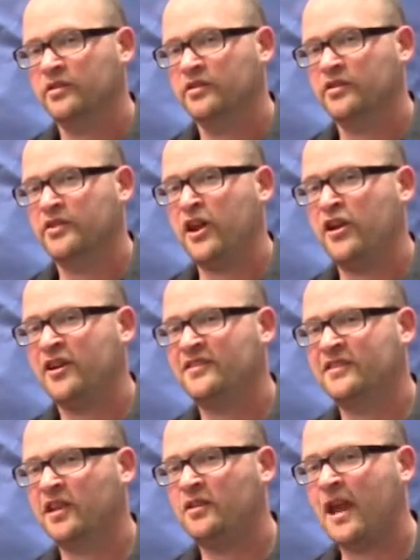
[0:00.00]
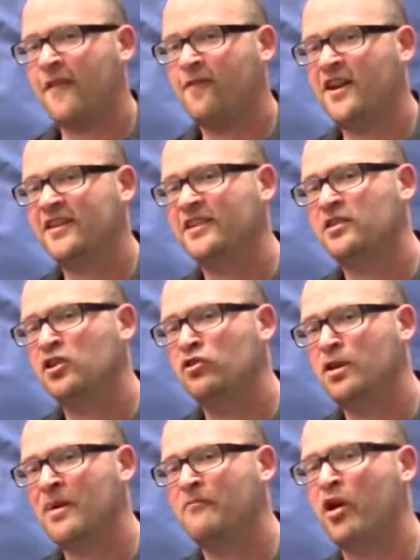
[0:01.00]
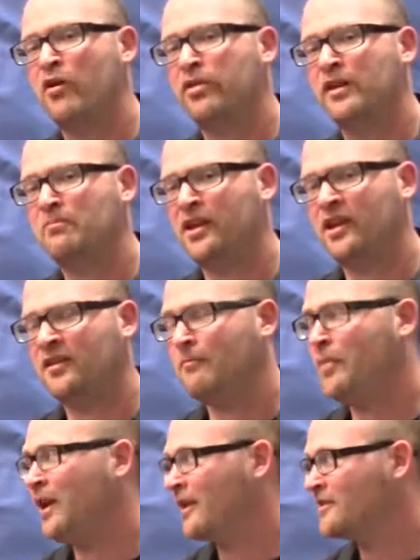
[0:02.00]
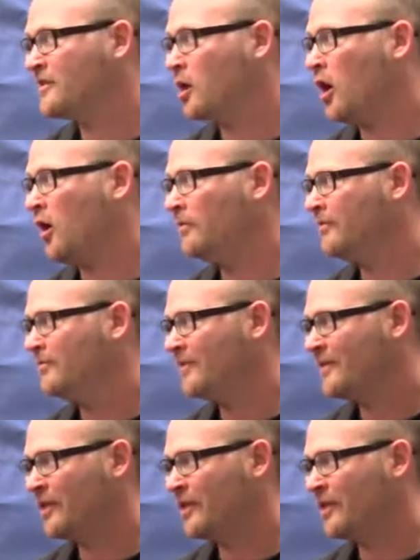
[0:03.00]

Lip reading: So now you can see Netflix and YouTube have both been installed.